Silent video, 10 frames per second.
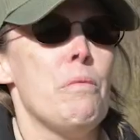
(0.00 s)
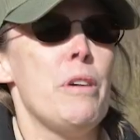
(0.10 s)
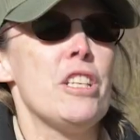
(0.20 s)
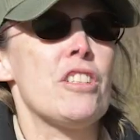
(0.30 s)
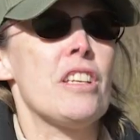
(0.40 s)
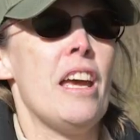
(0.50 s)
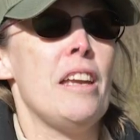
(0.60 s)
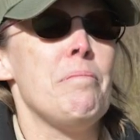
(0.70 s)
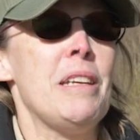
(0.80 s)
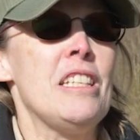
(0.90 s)
which
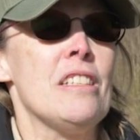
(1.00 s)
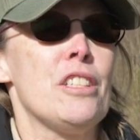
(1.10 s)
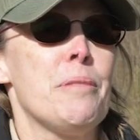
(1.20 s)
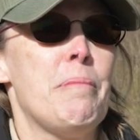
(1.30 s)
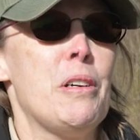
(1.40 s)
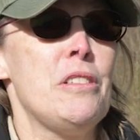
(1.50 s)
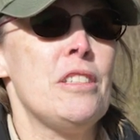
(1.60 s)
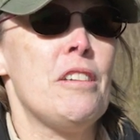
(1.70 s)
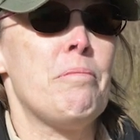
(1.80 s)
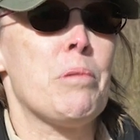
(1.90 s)
can be
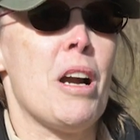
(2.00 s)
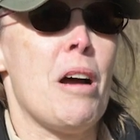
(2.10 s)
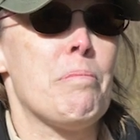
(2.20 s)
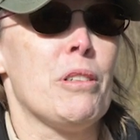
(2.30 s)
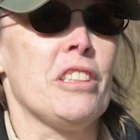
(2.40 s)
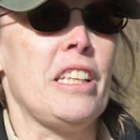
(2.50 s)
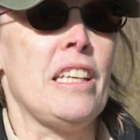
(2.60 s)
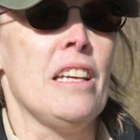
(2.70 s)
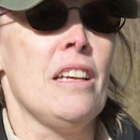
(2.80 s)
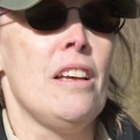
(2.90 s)
disposed of
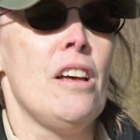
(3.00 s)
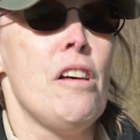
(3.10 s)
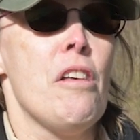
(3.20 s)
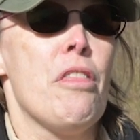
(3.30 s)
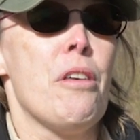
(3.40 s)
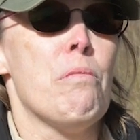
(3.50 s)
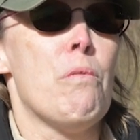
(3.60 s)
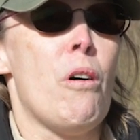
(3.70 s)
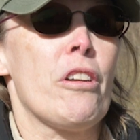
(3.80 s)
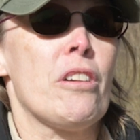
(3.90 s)
properly. The
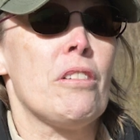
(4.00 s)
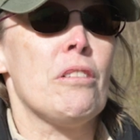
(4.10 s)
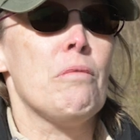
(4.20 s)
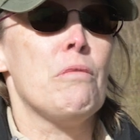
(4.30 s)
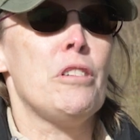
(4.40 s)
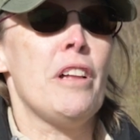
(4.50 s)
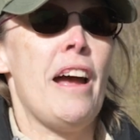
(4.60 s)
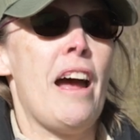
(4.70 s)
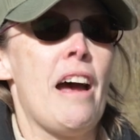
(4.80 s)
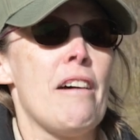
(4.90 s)
water will
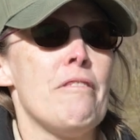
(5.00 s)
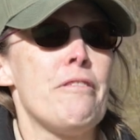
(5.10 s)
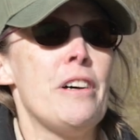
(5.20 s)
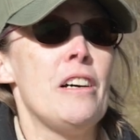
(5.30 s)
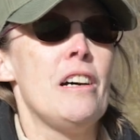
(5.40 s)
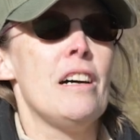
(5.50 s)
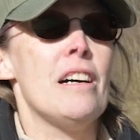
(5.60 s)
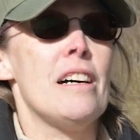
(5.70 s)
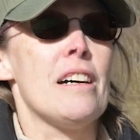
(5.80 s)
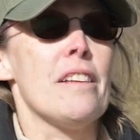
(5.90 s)
have
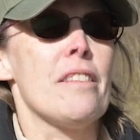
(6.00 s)
uh,